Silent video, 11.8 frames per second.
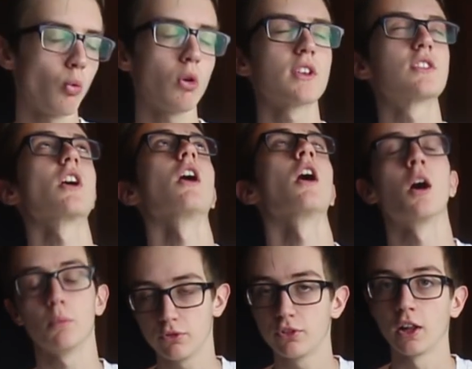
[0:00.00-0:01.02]
What is
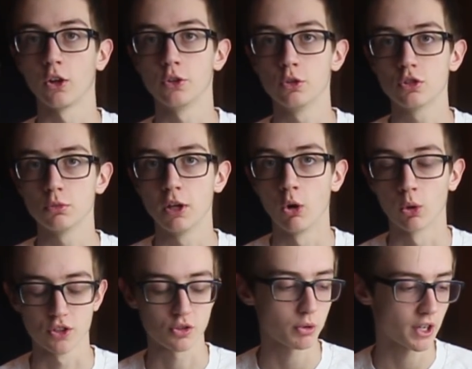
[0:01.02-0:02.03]
up, fellow YouTube
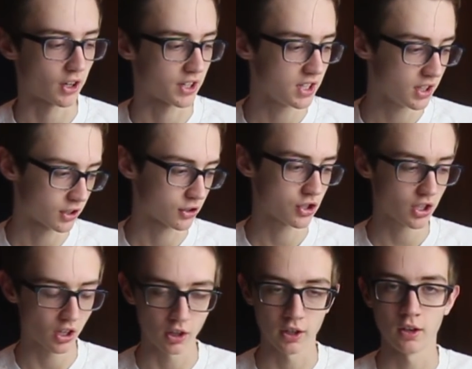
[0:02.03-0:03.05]
goers? We are here
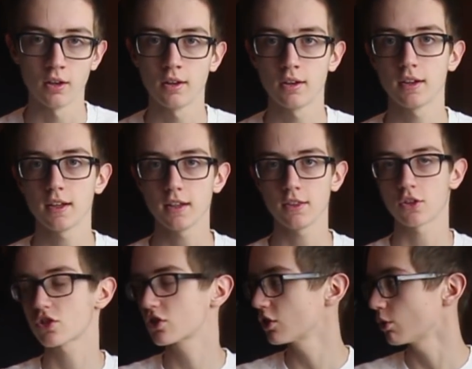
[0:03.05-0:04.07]
chilling in the
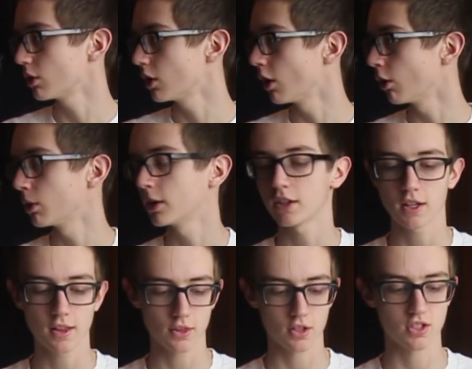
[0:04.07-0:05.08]
studio,
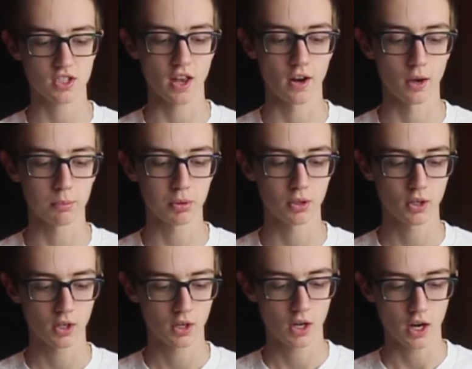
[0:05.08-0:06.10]
in the setup.
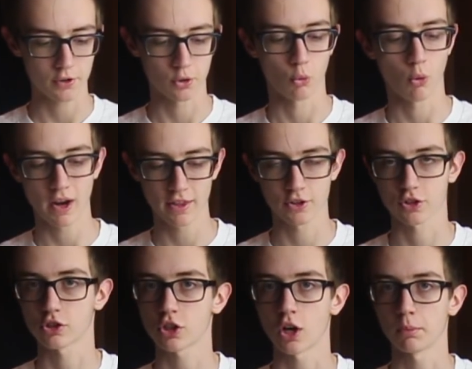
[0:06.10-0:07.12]
I don't know why there's a
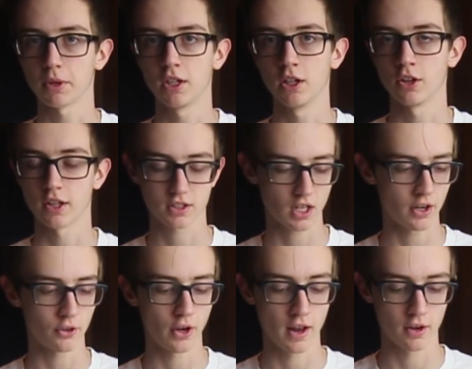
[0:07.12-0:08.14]
Sharpie here, that's kind of
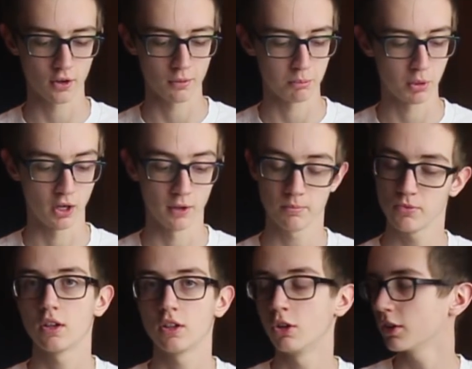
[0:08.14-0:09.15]
random, but
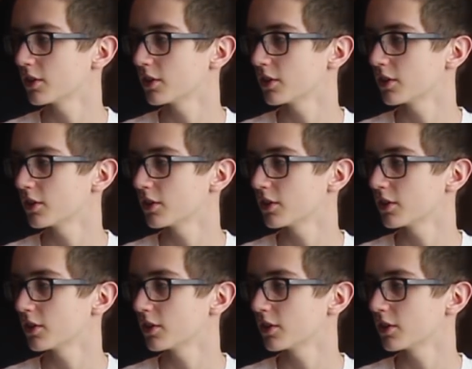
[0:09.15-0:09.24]
you know what?